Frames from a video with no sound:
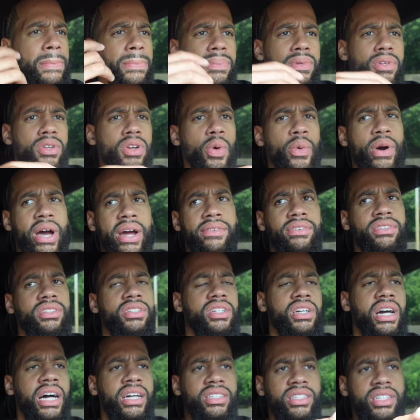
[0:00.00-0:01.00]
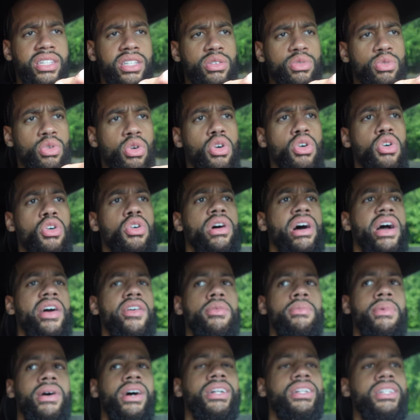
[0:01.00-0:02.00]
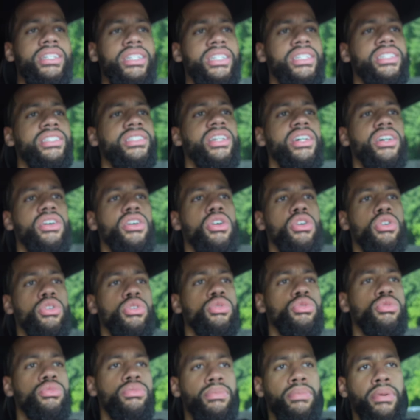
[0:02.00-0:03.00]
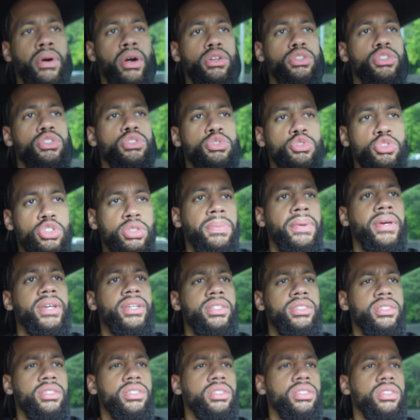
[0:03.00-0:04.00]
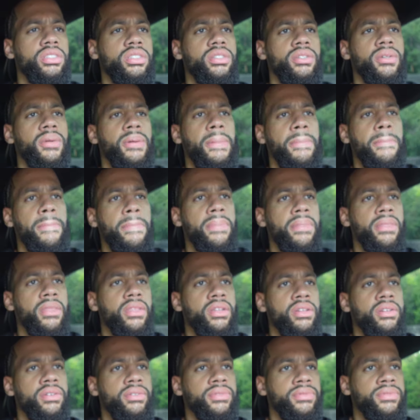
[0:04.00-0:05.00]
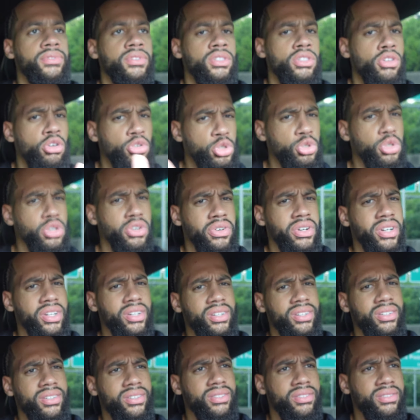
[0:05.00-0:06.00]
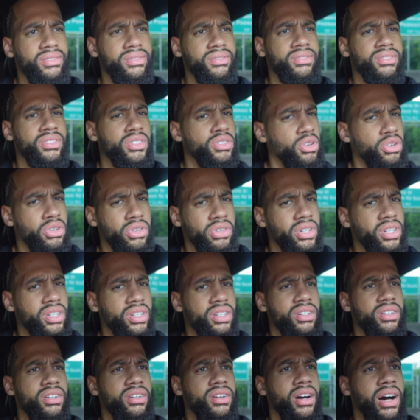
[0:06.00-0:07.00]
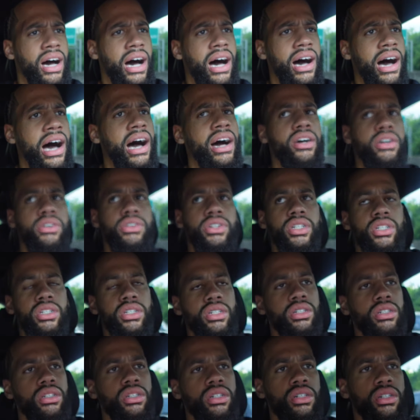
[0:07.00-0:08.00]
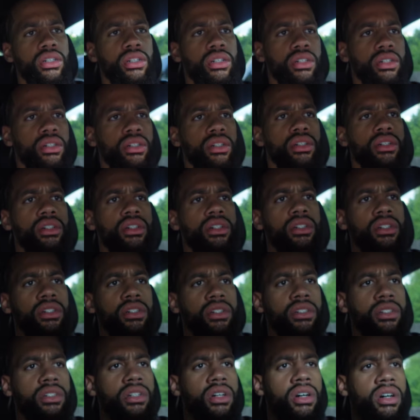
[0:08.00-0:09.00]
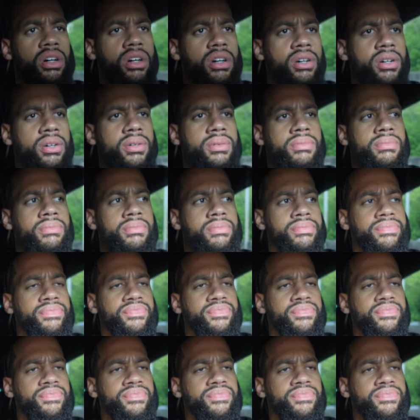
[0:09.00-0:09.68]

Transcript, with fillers: you know, with everything, I think you all, everybody needs their own personal space. Don't you agree? You don't agree? I, I agree. Um,